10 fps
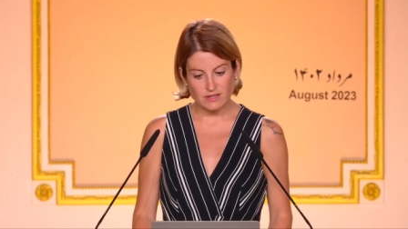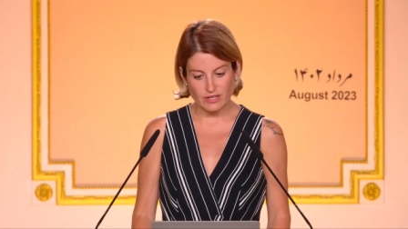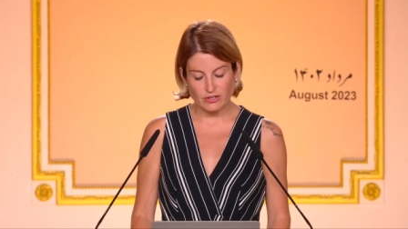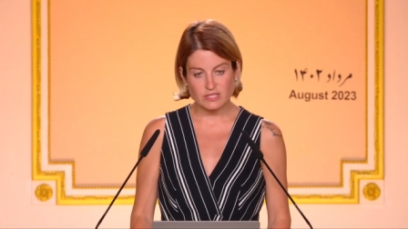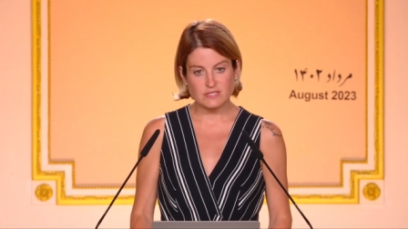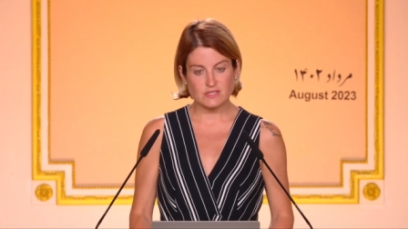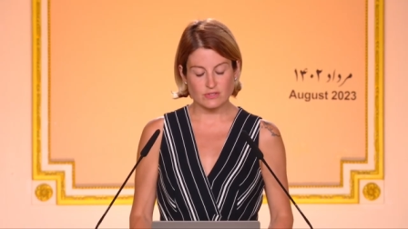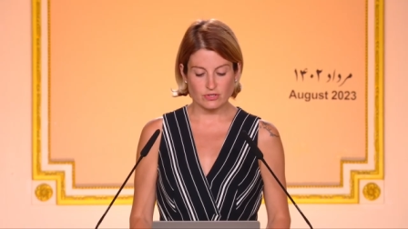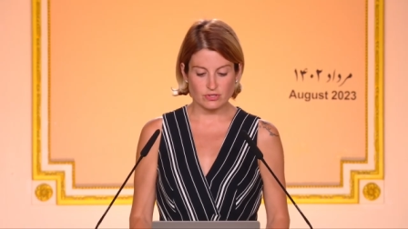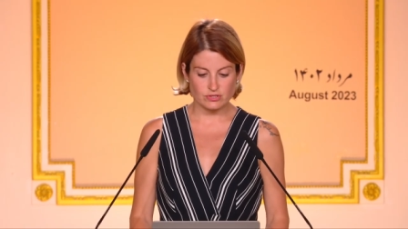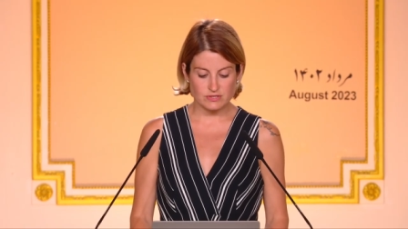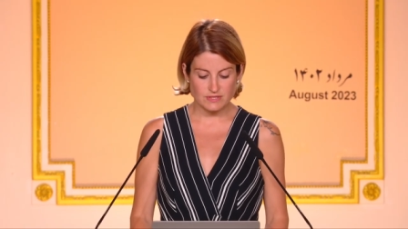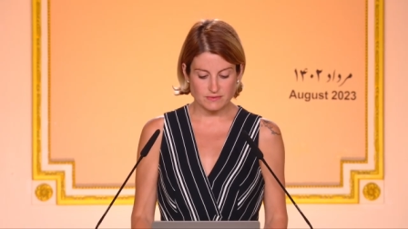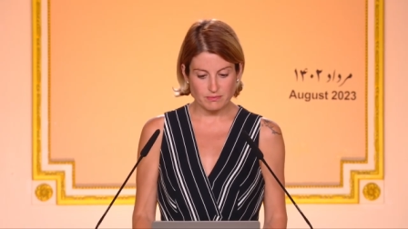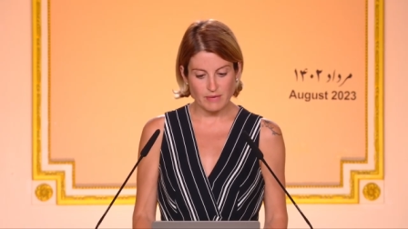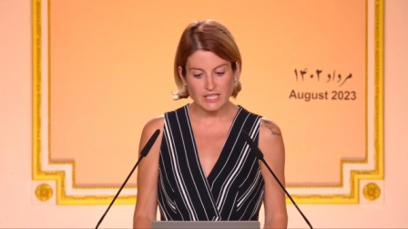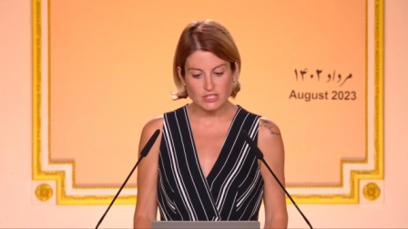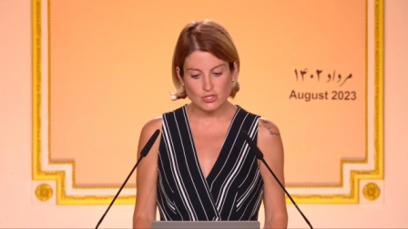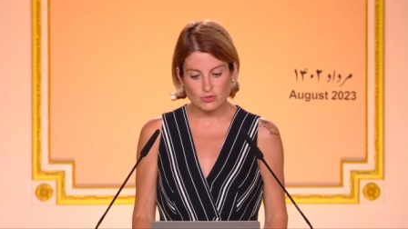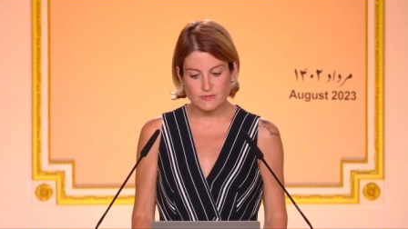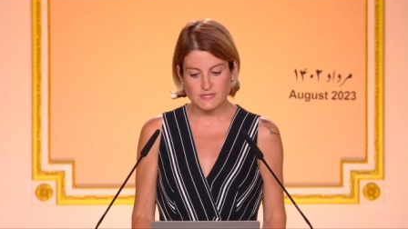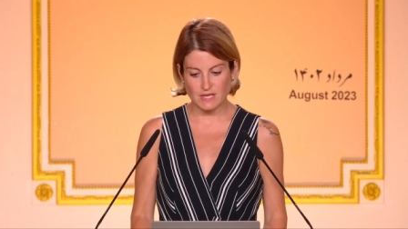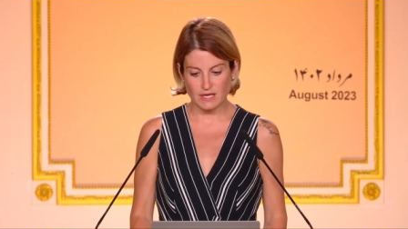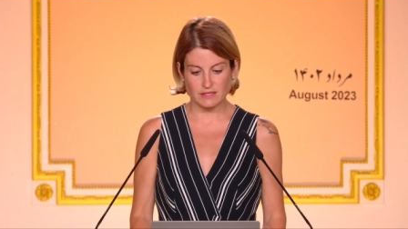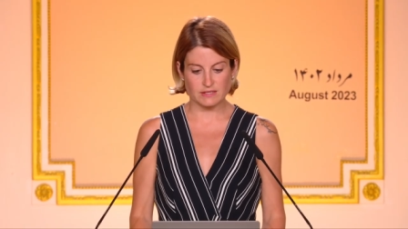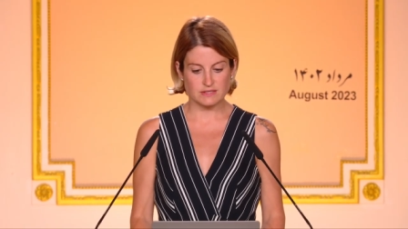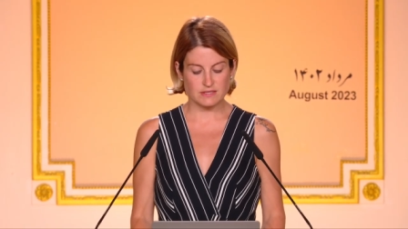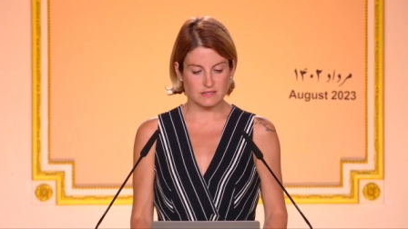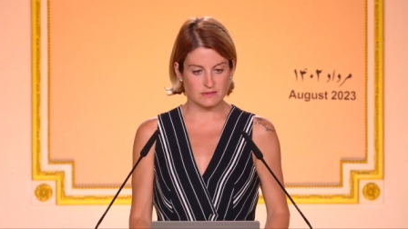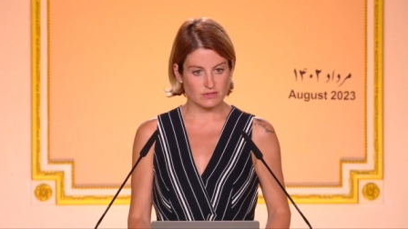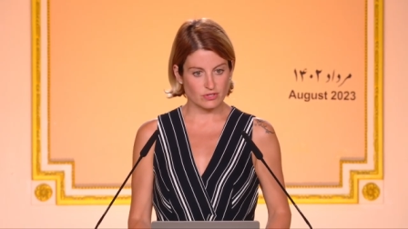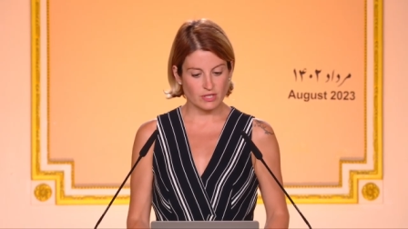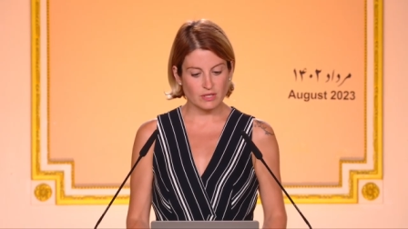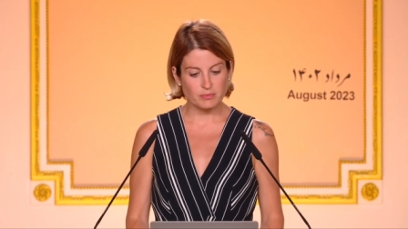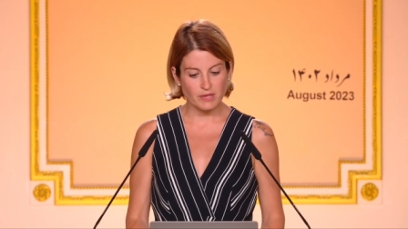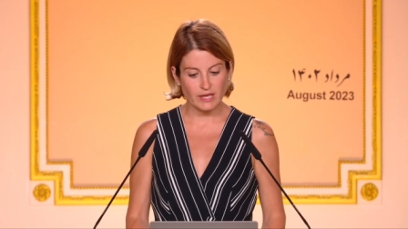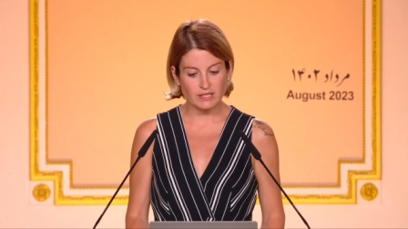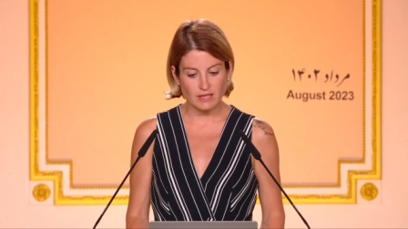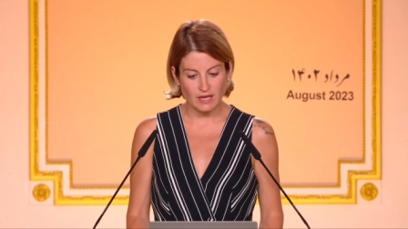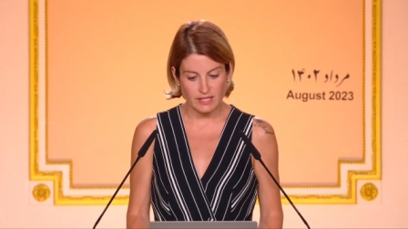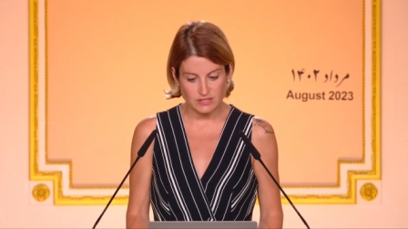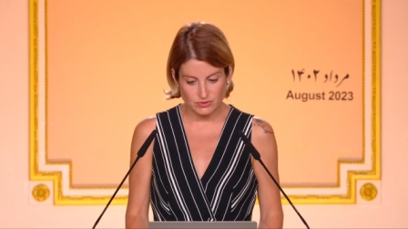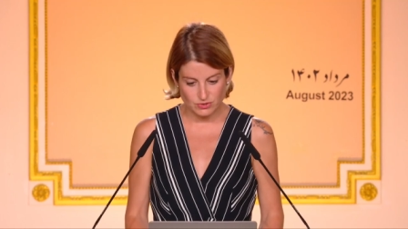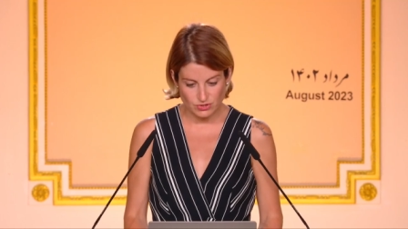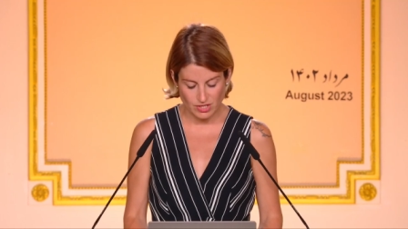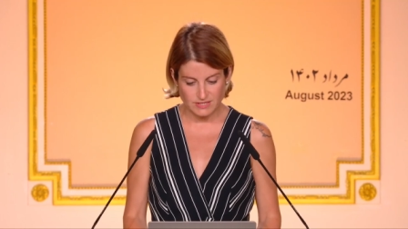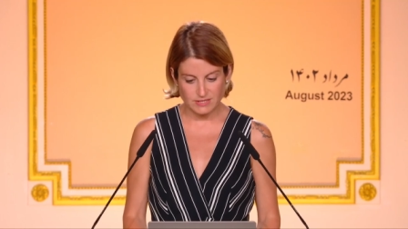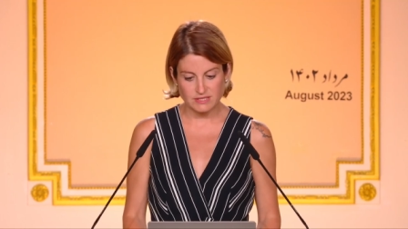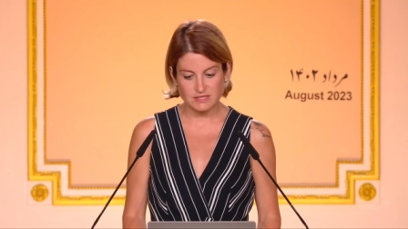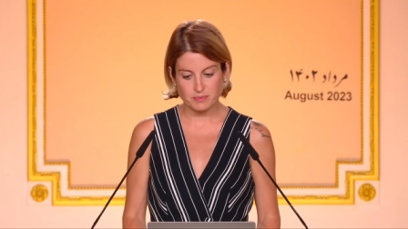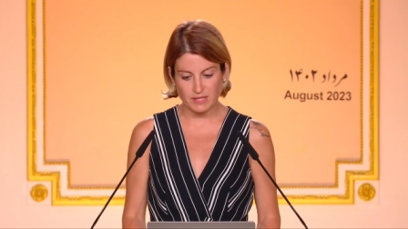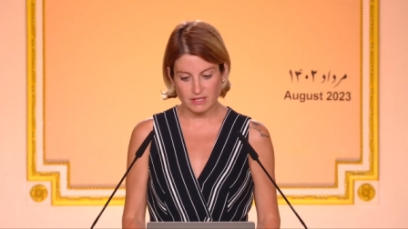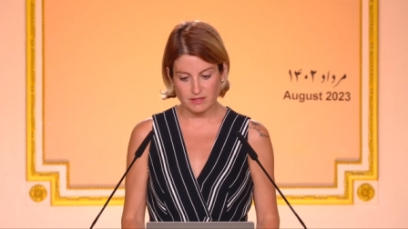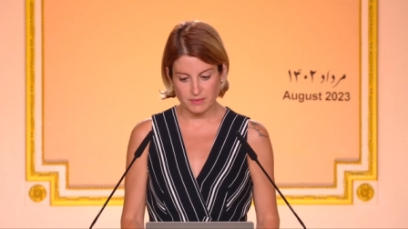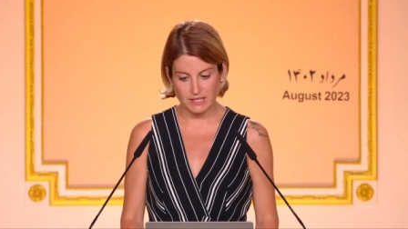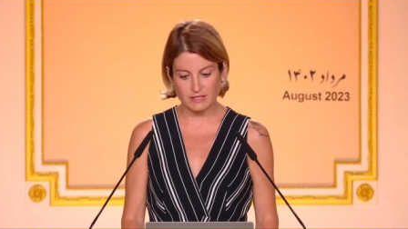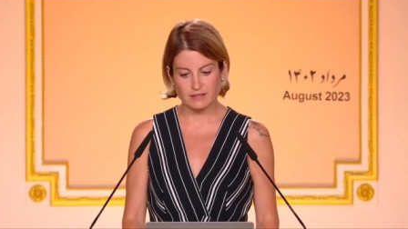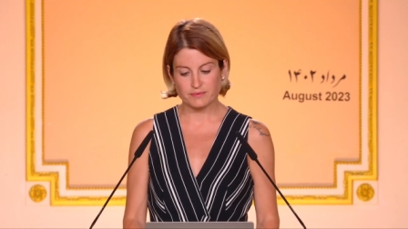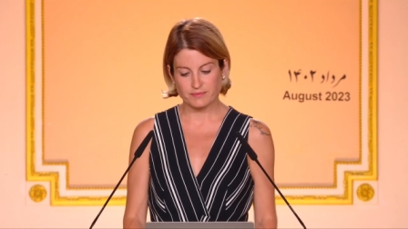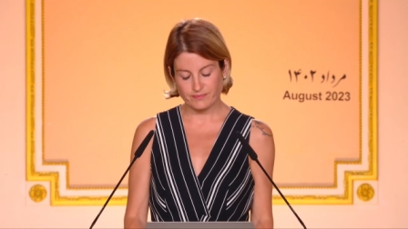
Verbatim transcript: their concerns, many choose silence, turning a blind eye to atrocities being committed.